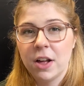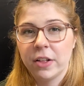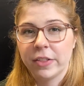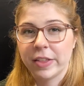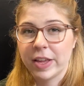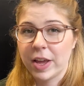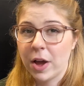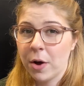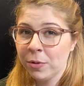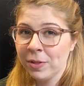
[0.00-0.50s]

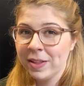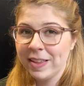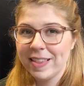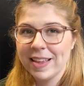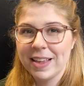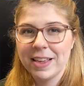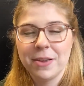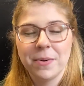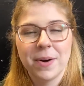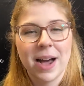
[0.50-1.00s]
The only
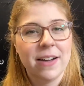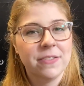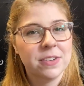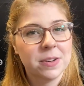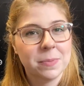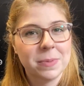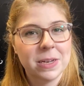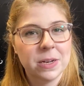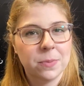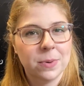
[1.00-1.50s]
thing you have to
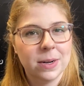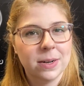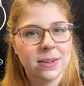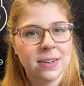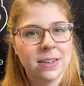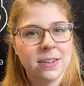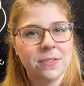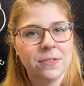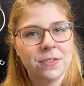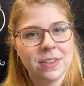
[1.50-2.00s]
be aware
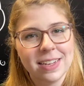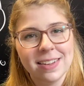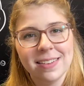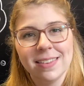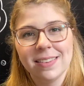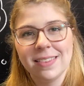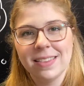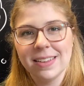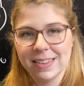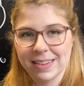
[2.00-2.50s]
of
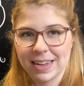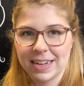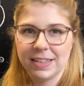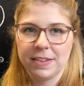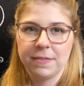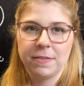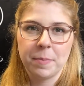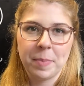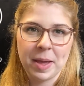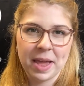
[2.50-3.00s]
is the size
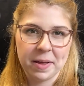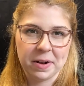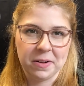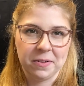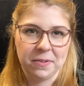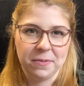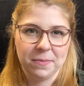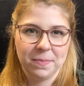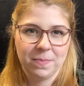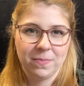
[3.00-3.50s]
of the
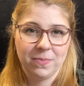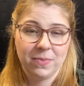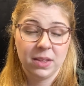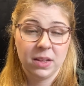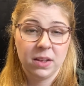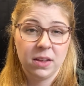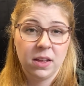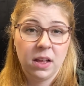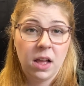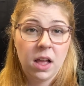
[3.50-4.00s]
panel.
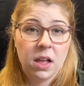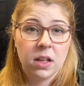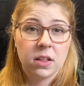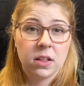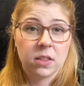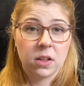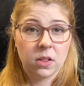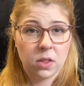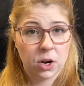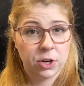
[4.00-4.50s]

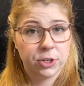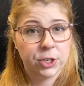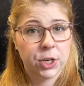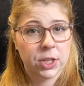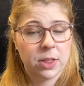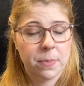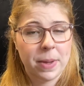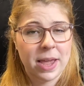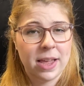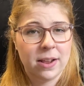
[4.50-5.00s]
The larger
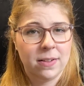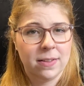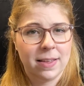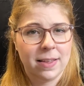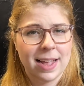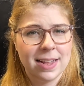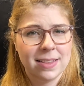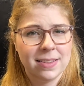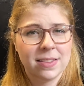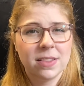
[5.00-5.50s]
the panel
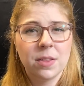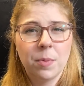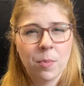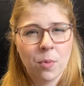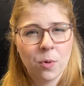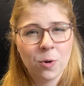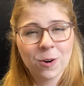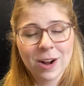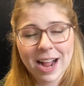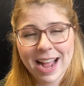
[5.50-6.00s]
gets, the
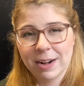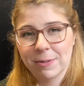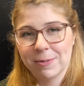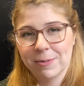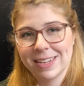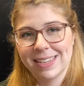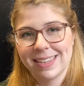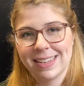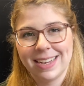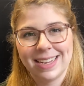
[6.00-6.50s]
more at
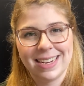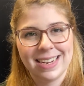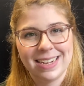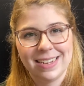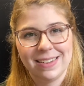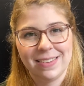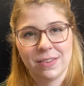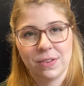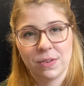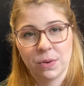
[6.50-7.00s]
risk it
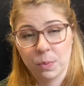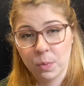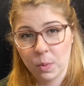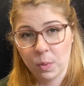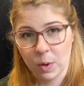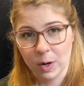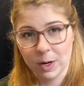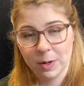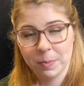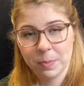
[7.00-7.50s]
is to
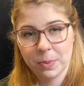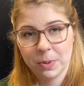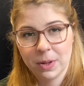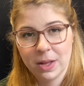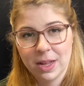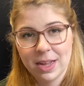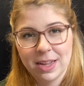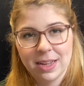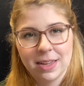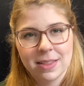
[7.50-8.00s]
warp.
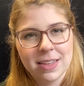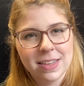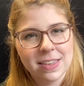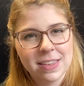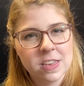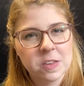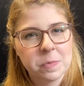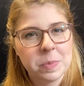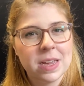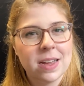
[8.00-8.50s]
This
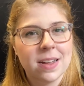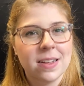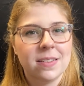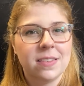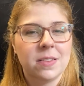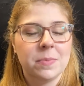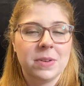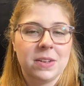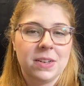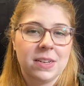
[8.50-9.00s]
is because
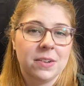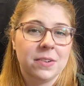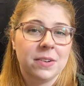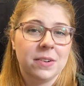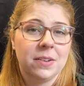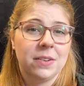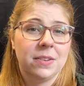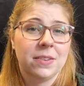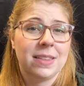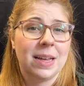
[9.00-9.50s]
the
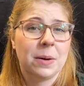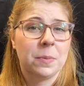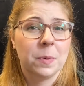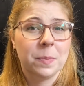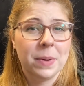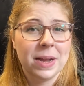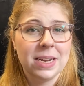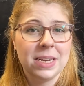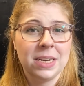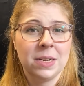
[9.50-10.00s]
materials that we're
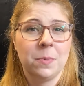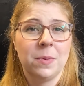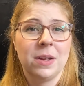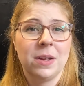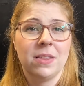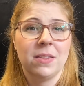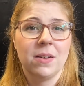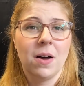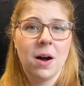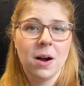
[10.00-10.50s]
painting
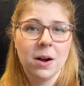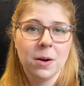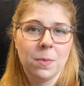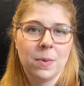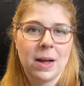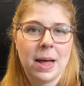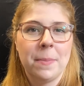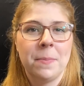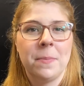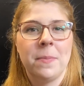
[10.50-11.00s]
with are
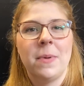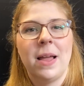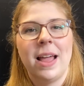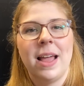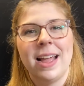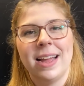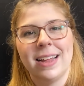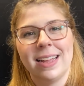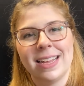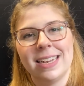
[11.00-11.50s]
wet
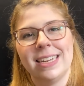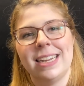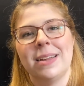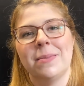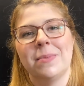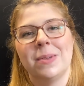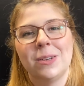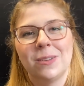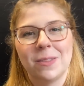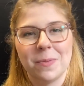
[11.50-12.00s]
and can
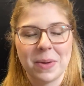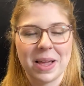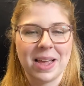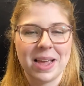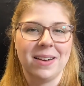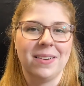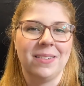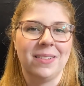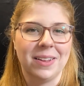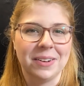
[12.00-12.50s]
damage the
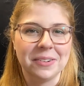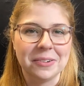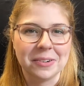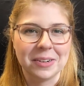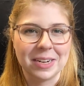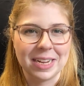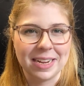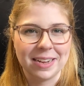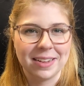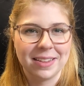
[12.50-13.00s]
panel
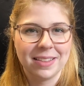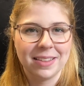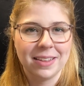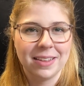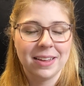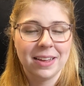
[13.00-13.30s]
underneath.